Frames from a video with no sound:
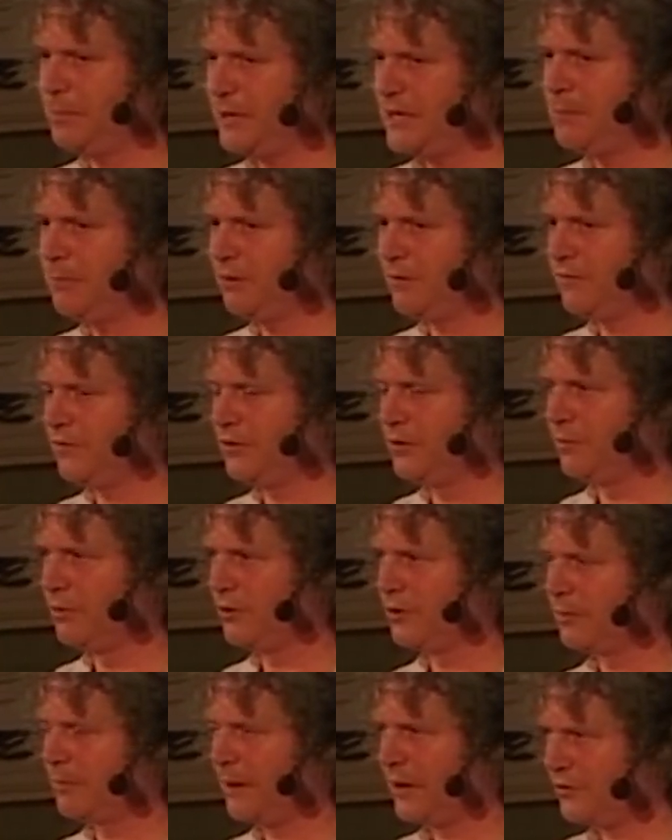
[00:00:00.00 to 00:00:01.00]
people for the
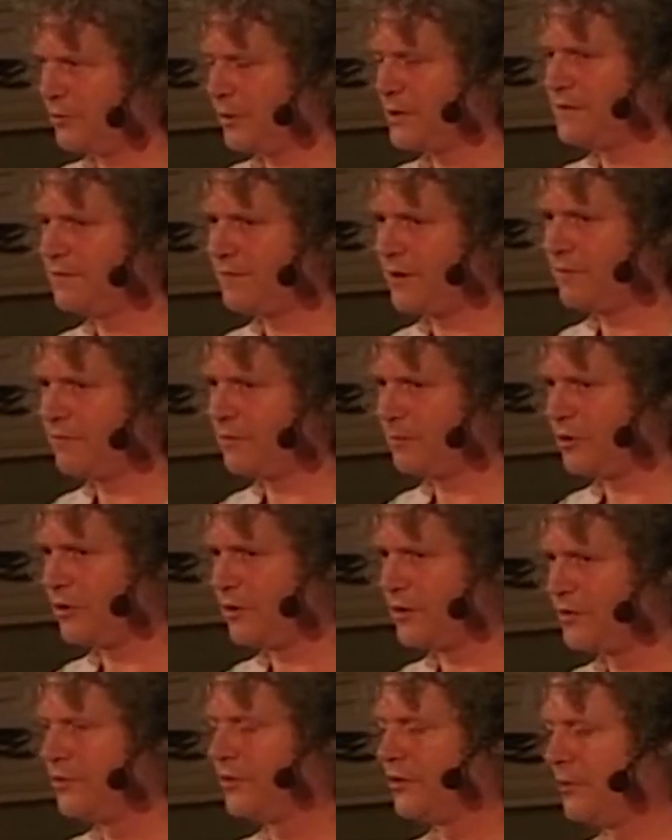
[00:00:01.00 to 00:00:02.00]
book, about 25 of them
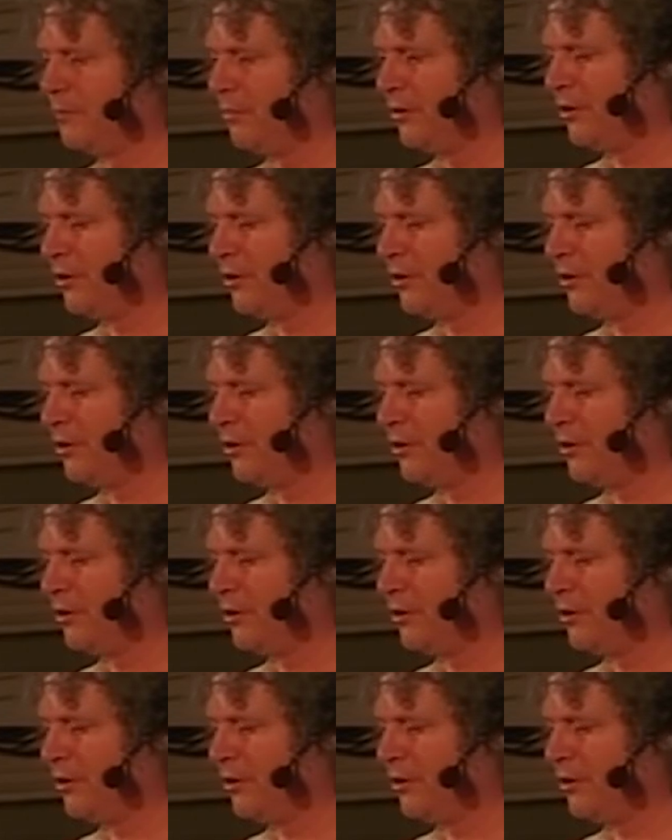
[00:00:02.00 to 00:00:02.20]
got into the